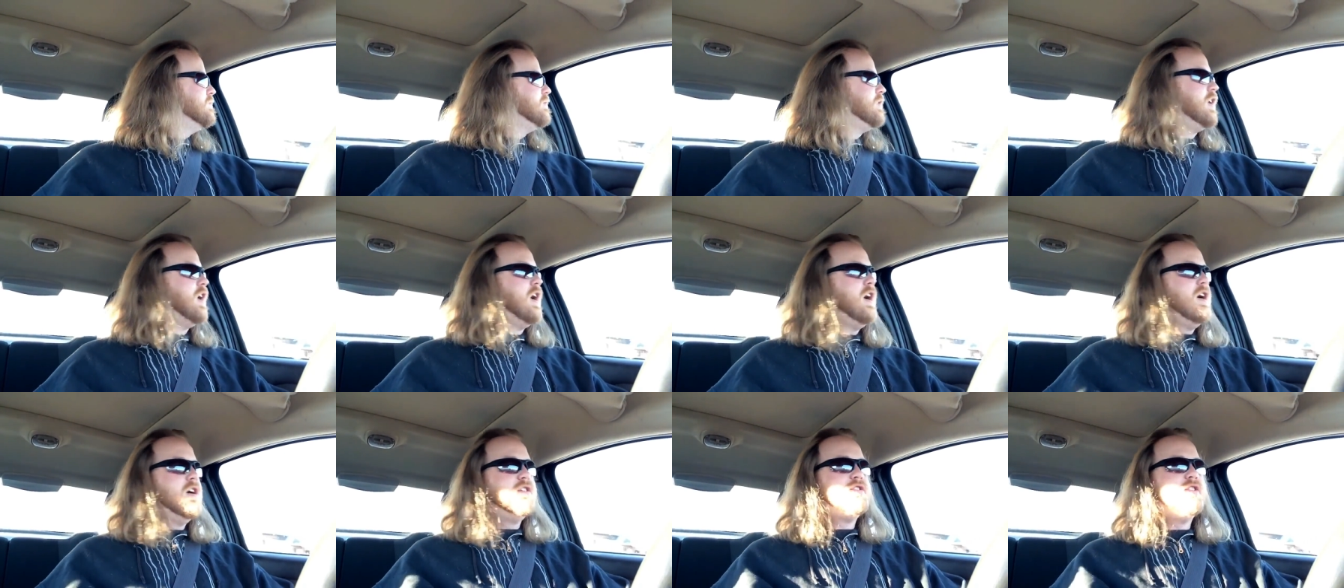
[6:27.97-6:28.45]

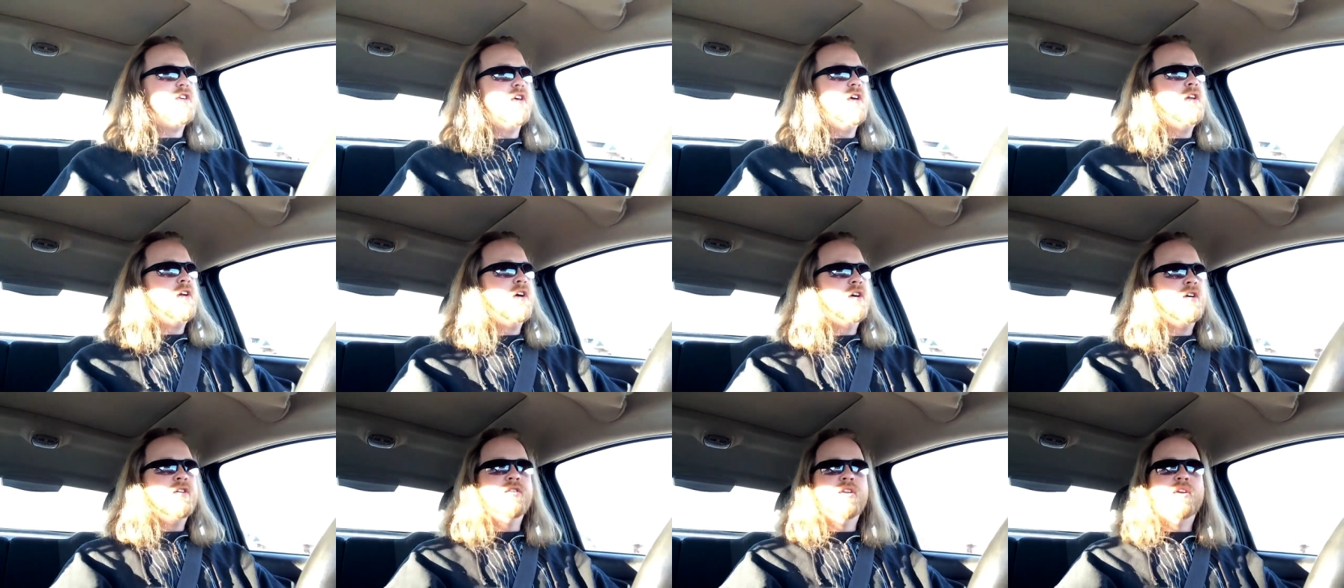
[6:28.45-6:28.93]
Because
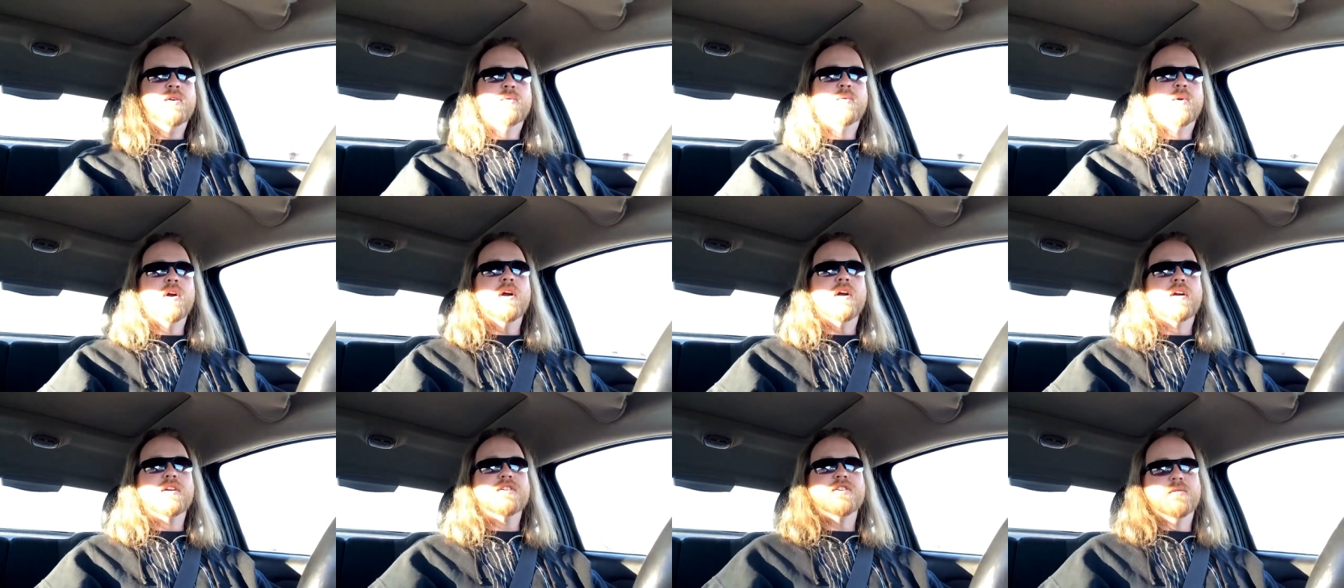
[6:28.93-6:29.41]
it only
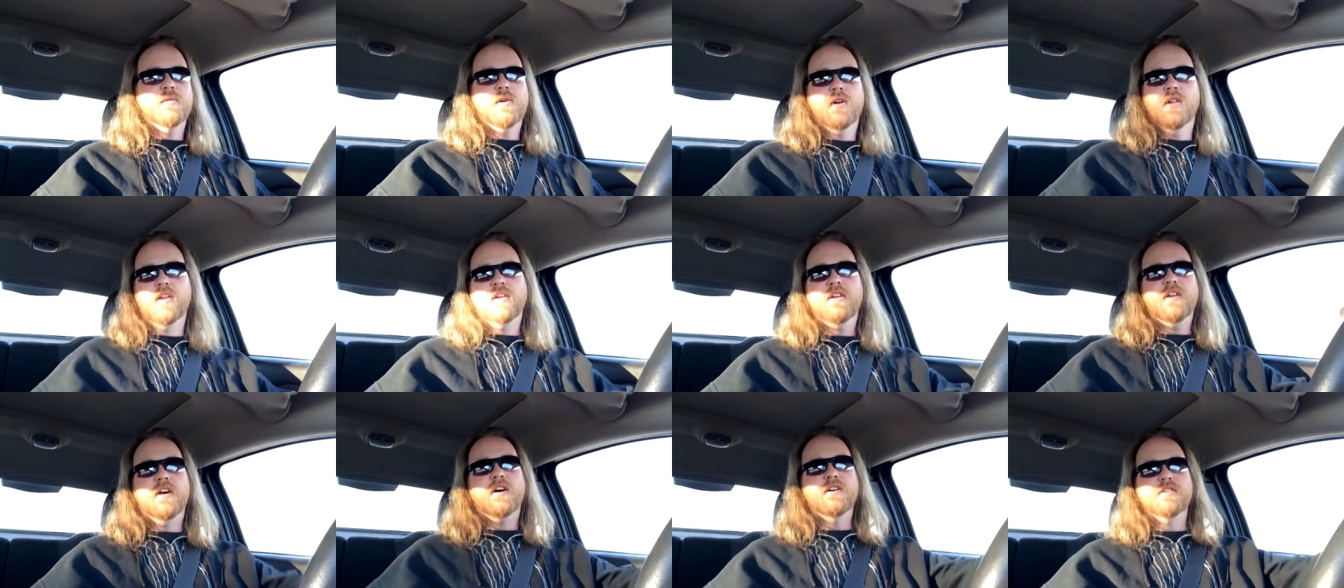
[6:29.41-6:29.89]
works, it
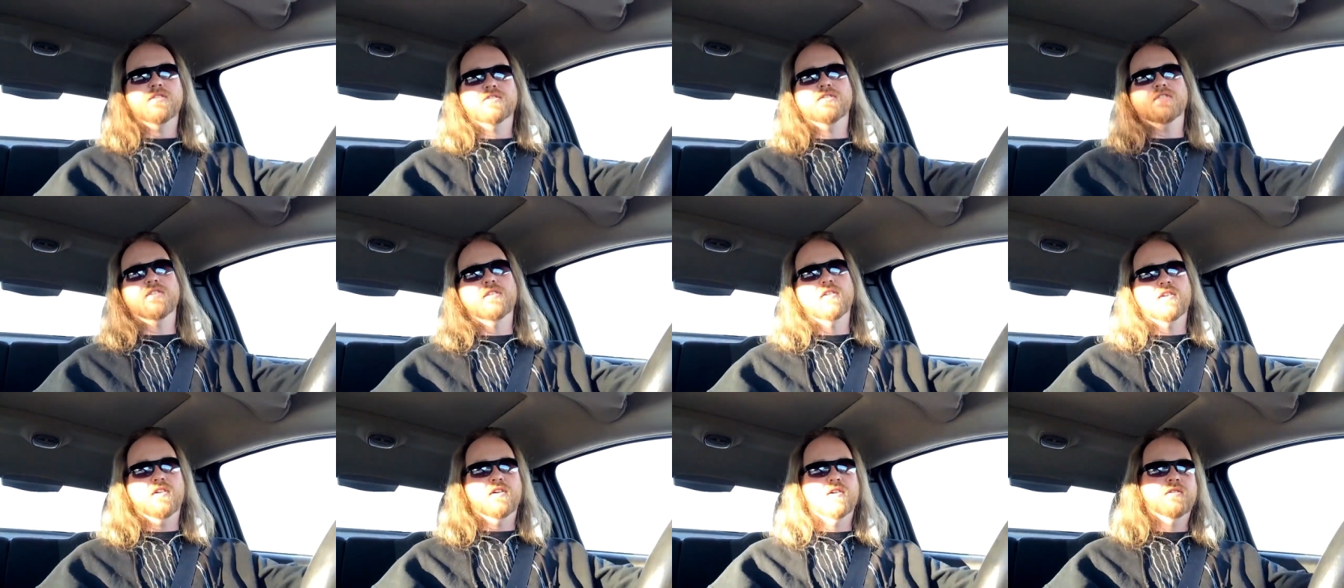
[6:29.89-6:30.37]
really does,
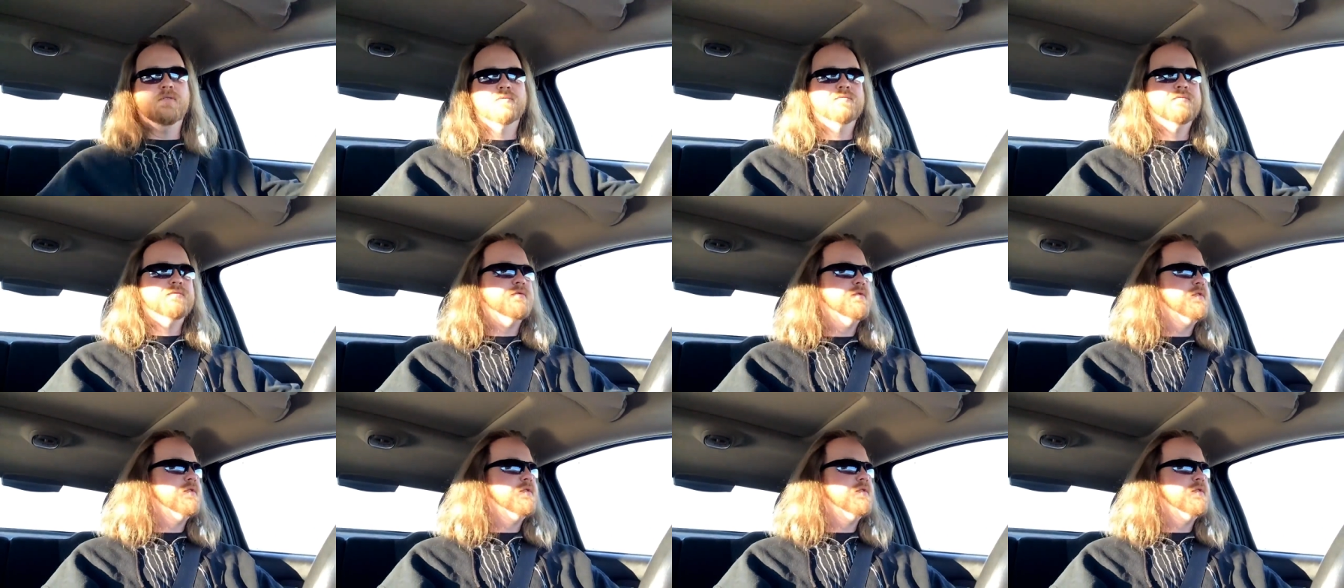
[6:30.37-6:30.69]
you know.